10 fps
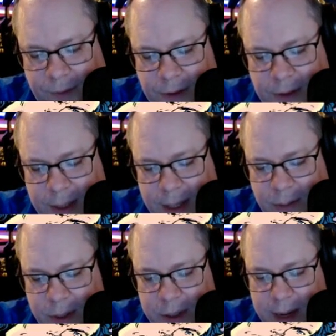She's like, that's
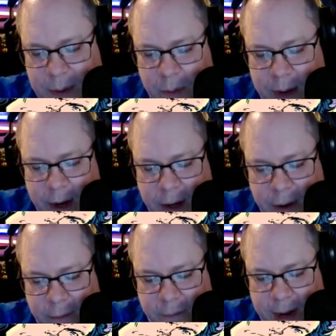why she came to America.
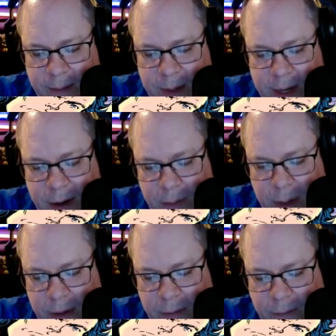Her family, her
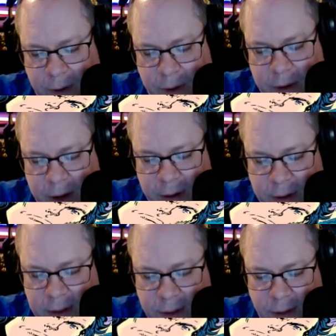mother, father, younger
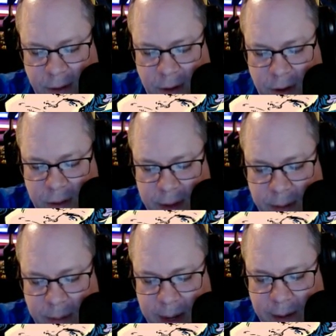sister, are all that
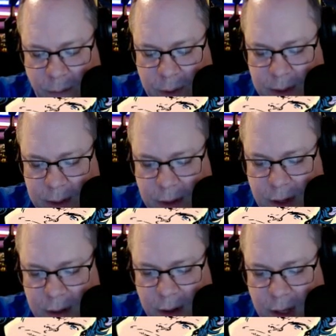remain of one such
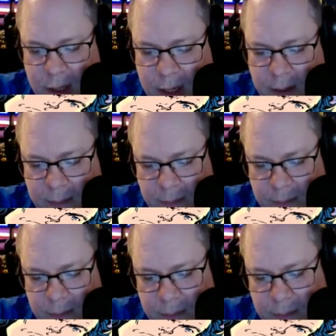lost colony.
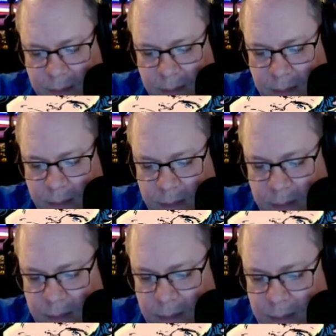Mm.
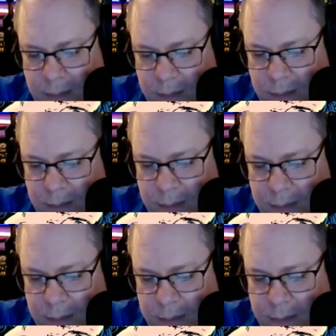
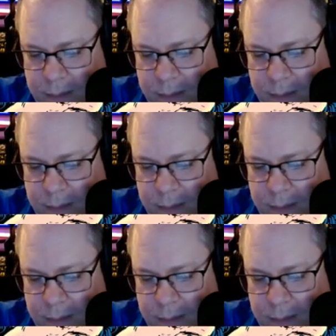Mm.